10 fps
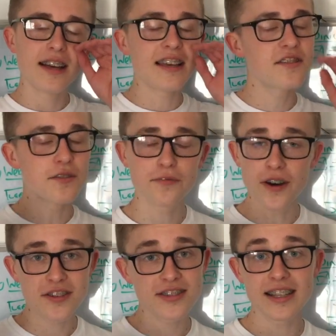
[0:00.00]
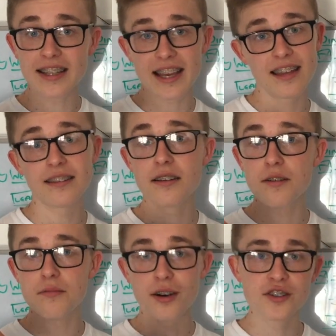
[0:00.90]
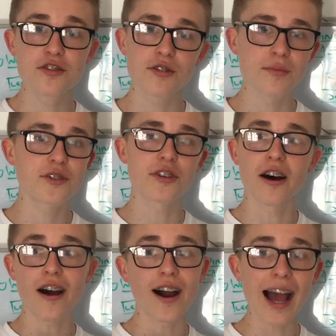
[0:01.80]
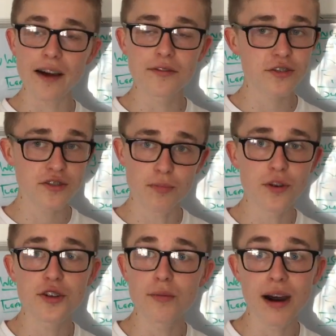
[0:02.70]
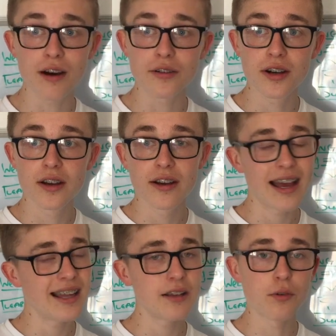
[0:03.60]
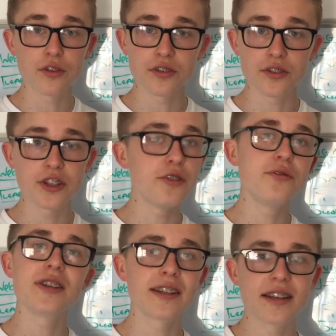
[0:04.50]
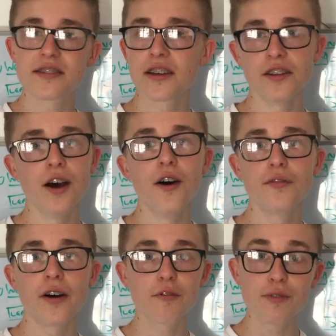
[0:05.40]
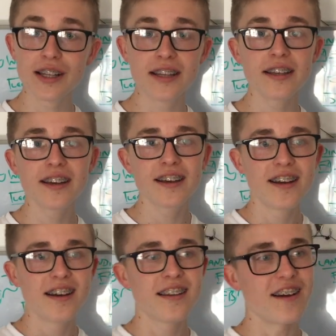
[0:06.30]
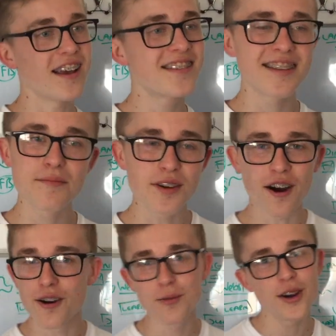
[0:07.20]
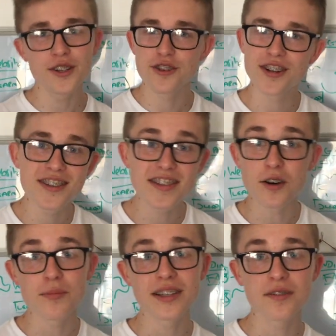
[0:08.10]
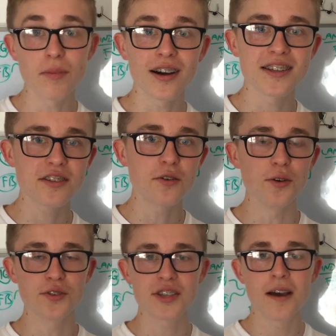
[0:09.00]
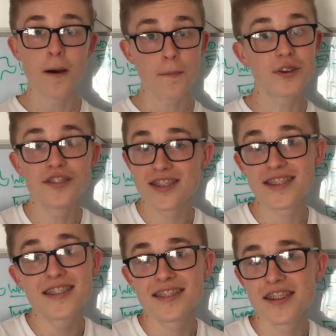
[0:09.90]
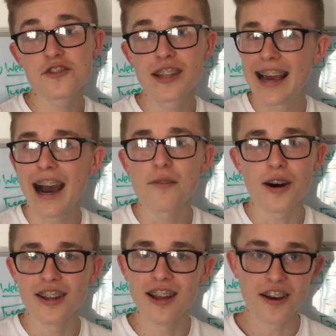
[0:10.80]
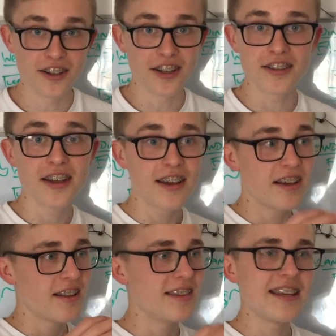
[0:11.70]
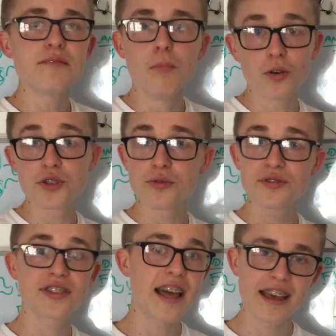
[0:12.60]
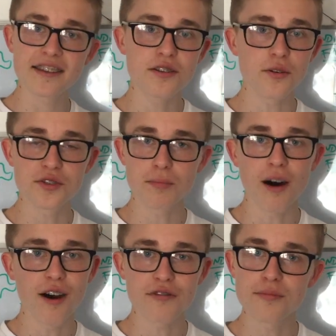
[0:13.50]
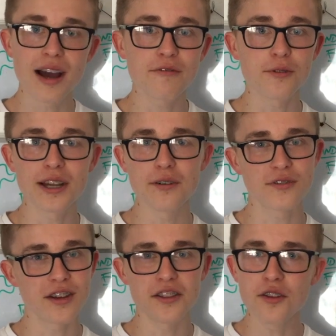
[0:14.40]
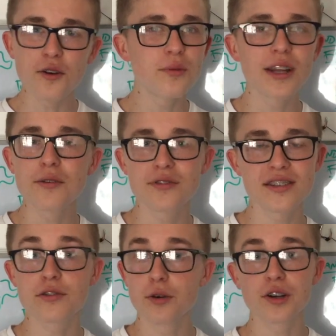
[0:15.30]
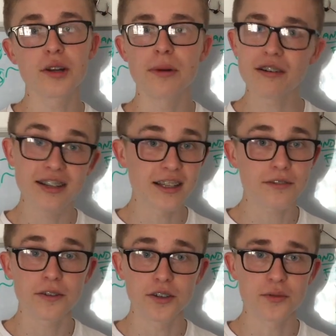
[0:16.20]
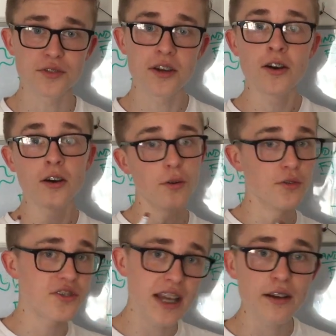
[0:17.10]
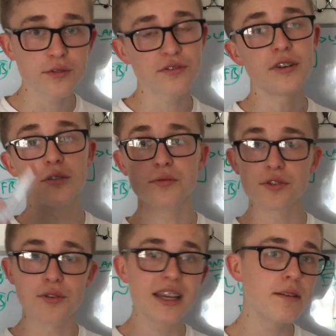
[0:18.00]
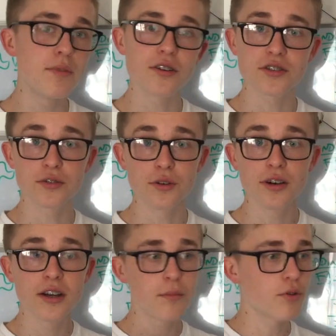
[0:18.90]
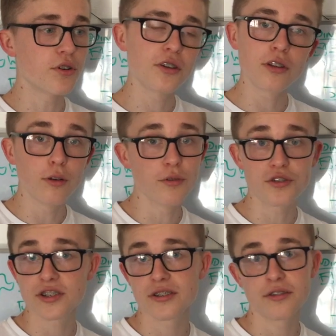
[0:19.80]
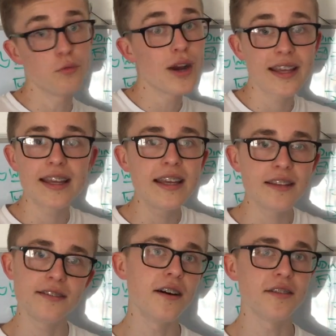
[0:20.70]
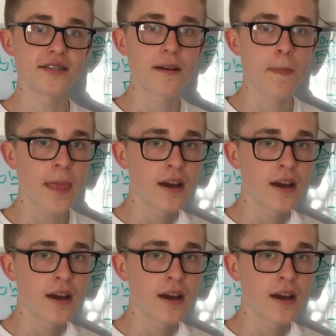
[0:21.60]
It's the first link in my description. I haven't spoke about anyone using this enough. I really, like, it seems like, oh, why are you trying to sell me to buy this course? Because this is literally how I learned. And these modules set his course apart from everyone else. Like, no one else is talking about ClickFunnels or sales funnels or ebooks or product launch the way he does.